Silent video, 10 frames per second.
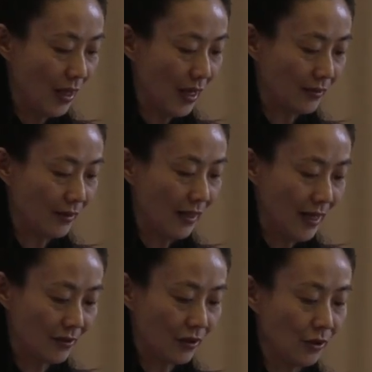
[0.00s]
as the
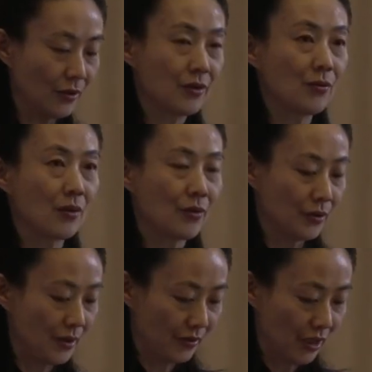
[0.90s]
classical
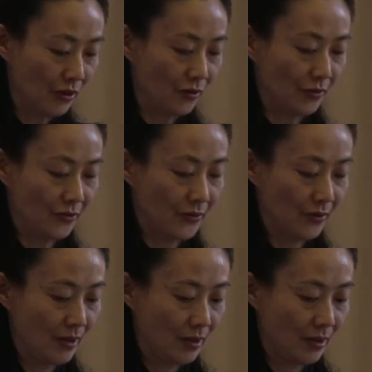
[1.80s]
structural distinctions.